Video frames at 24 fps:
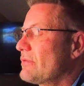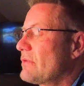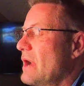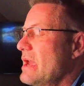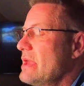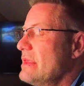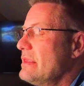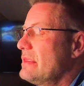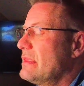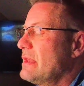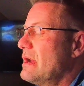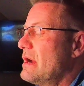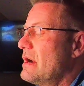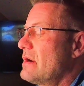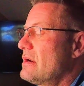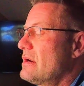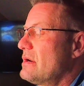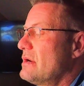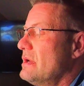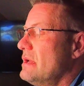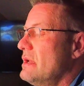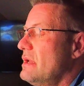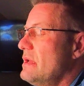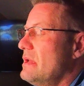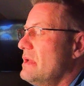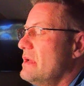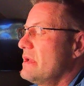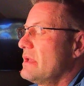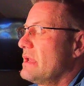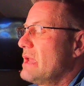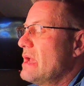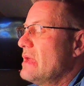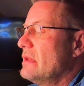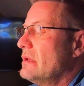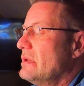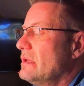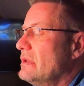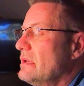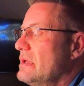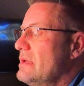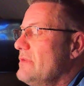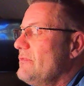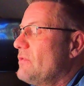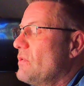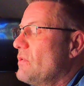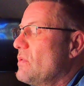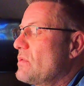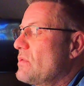right there,
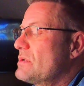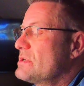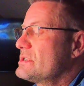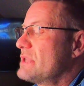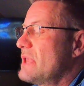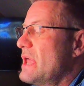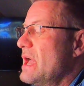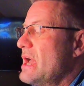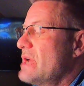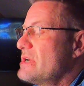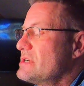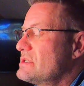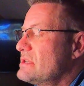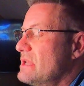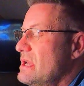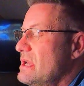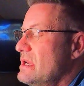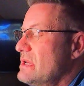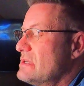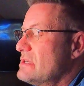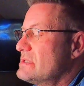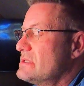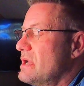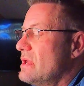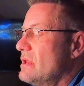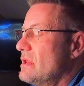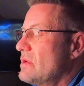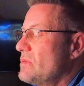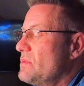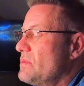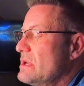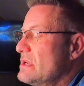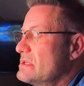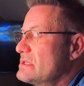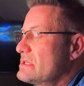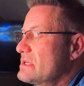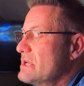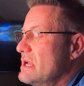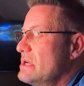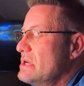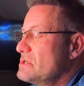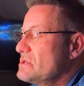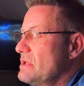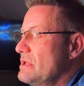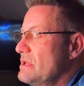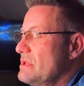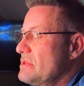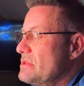Calendly/Theta Seller. We can
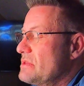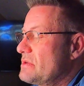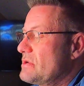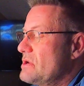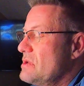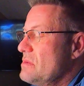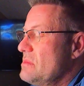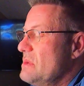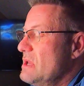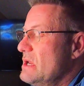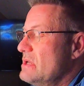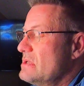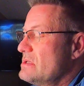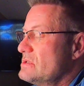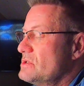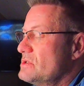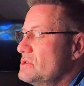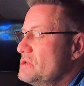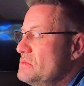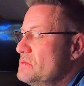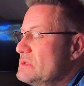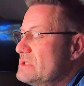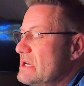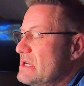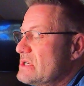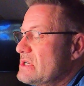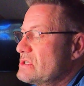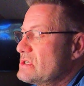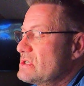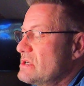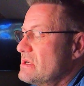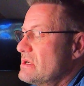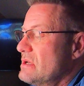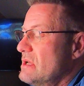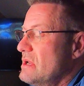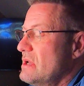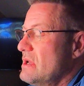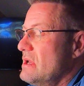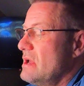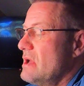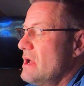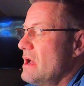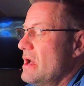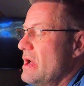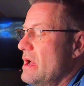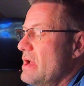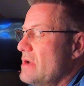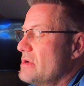schedule a 30-minute Zoom session.
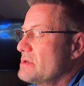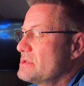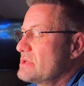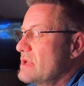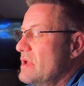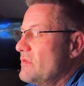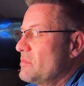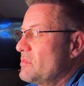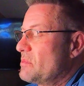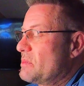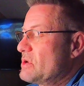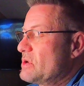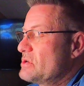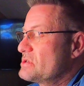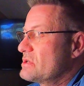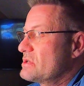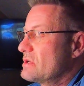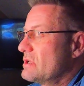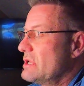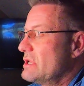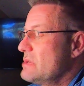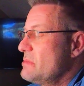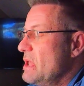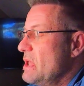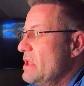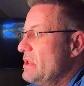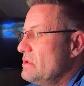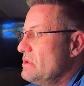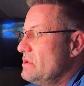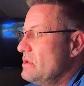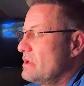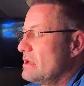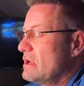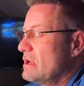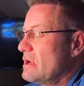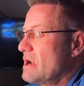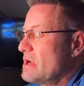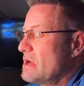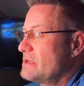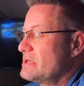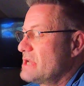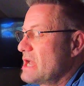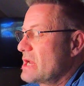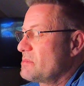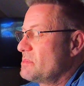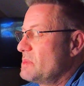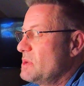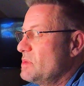I also have a personal email you can
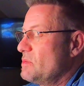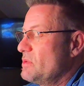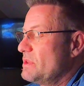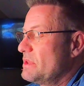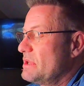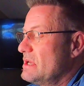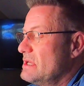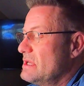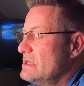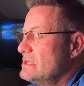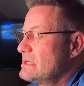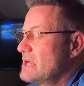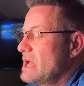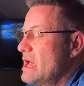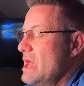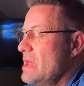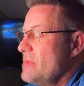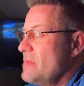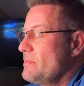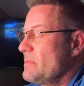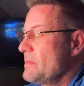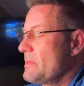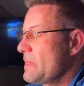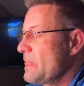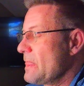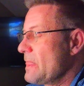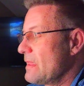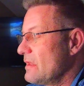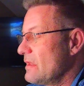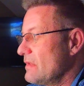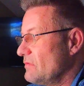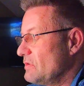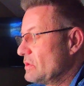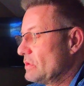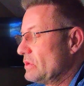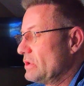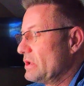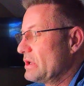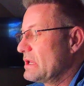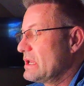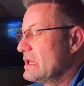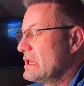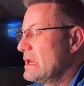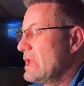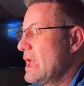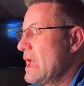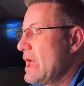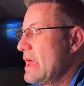contact me with anytime. If you're
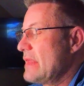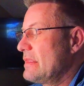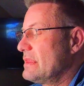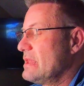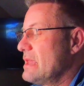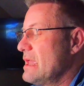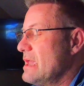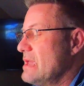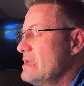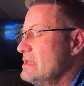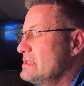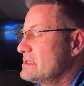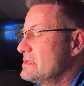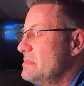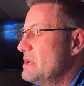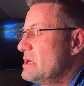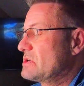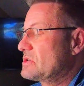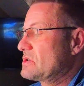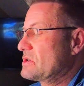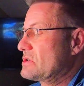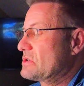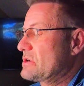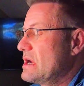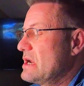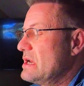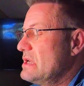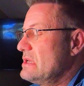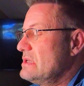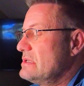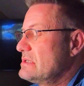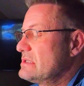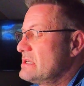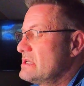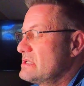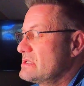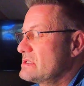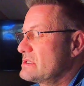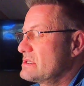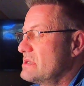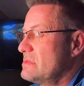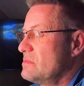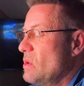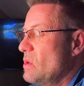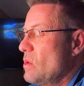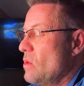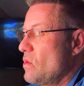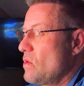looking at the asymmetric trading
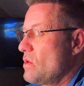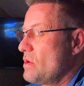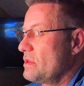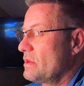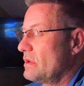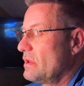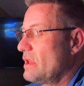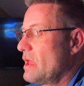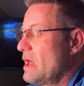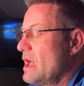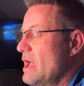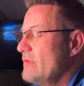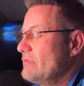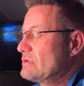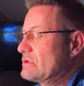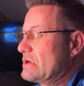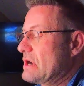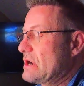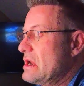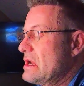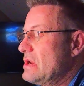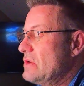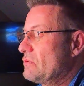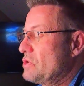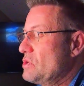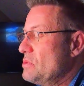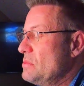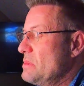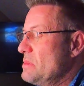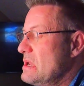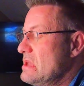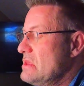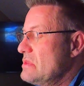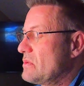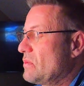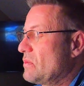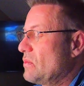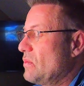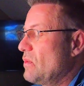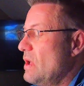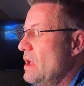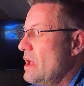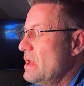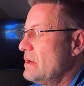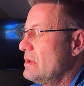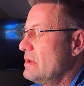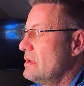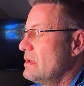system or the live trading room, either
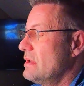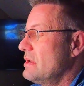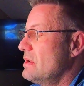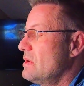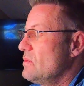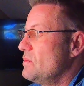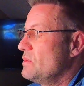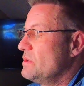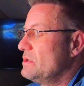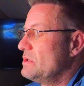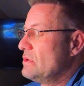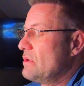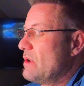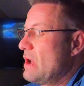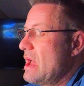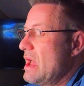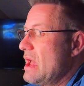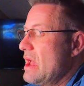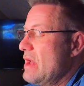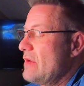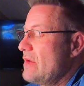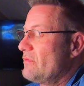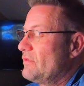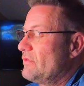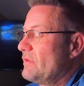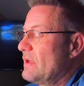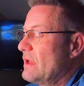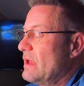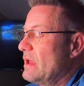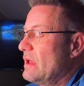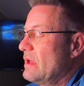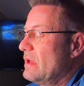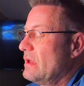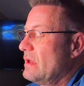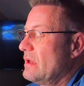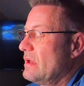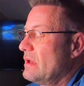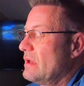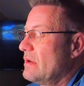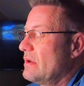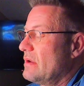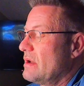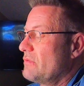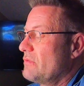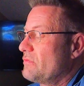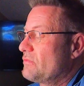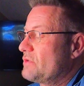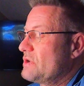one, we do have
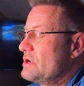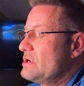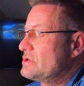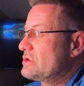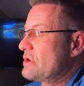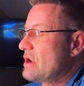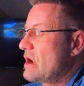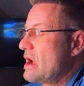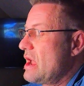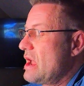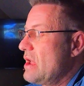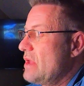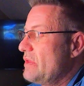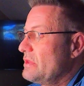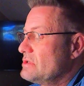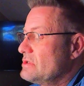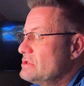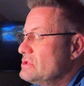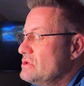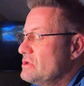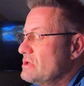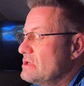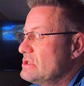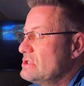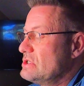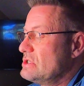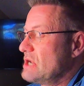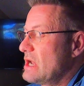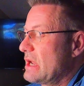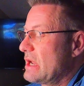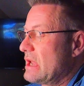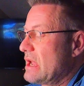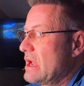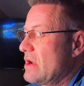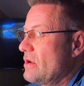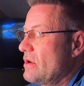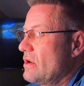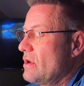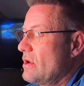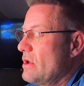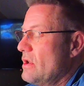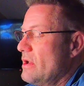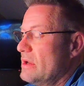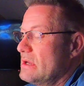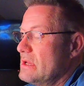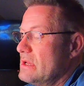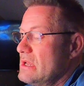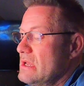a free trial that you can check out
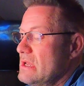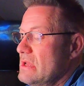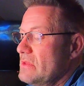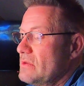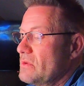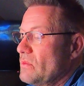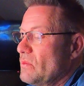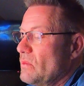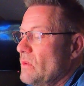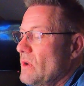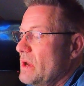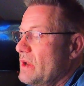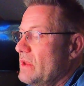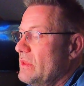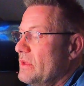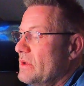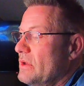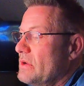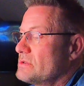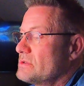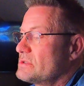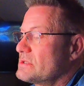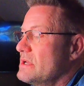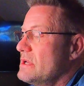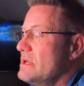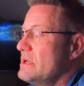on either one of those.